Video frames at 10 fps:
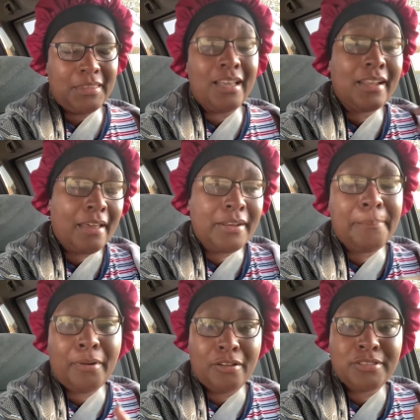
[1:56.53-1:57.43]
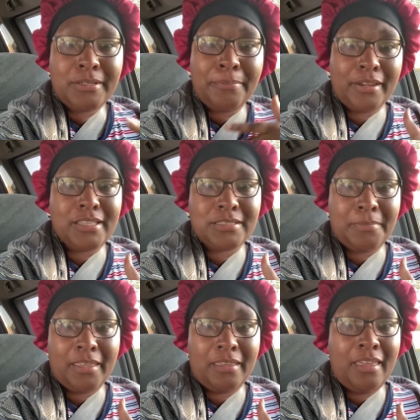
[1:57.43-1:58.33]
allowing that person to bless
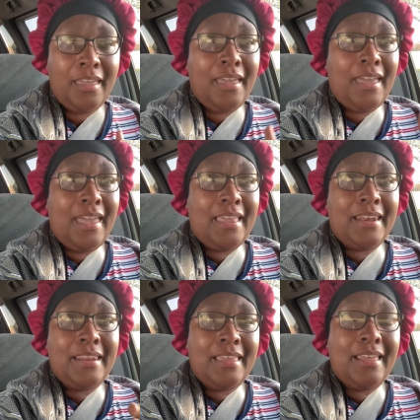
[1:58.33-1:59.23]
me and